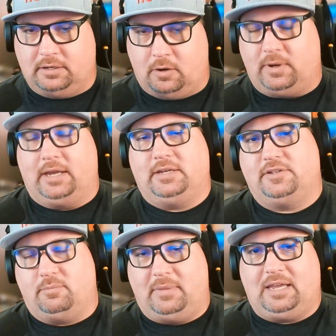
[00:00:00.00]
Okay,
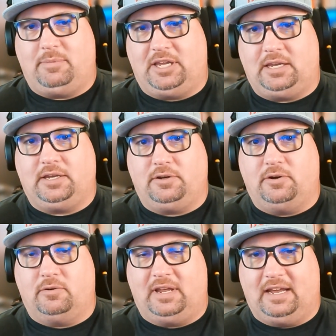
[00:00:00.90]
so maybe you
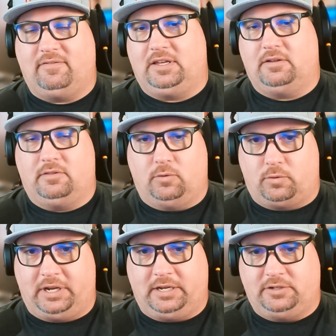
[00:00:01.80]
don't have the
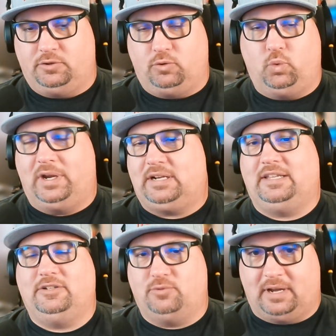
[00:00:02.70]
authority to
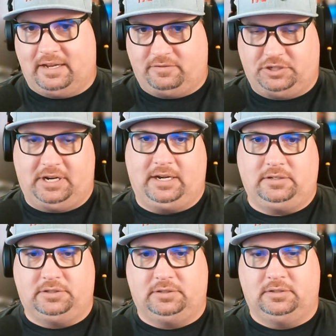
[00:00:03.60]
quickly drive
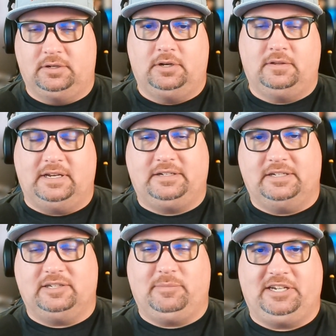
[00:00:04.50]
change. That
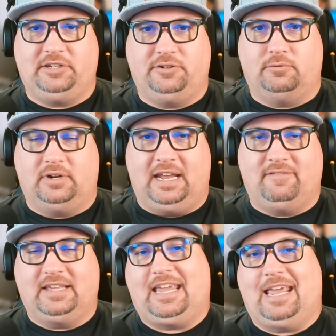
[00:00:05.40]
doesn't mean you don't
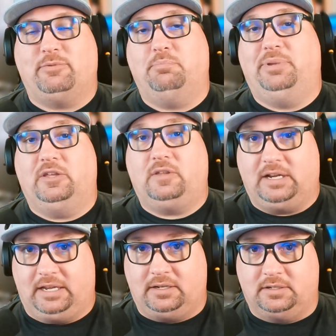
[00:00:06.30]
have the
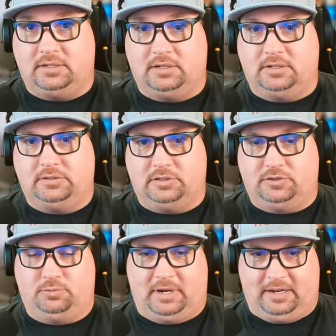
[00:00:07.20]
capability to
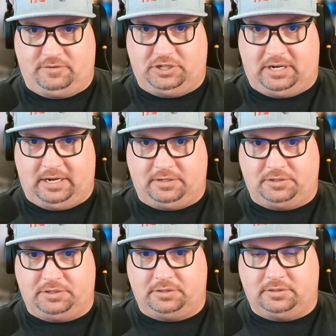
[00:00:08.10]
drive
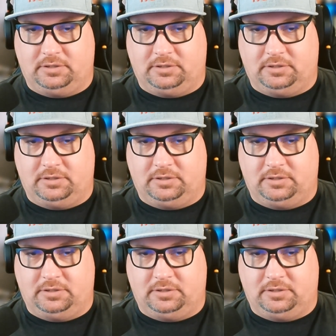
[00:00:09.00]
change.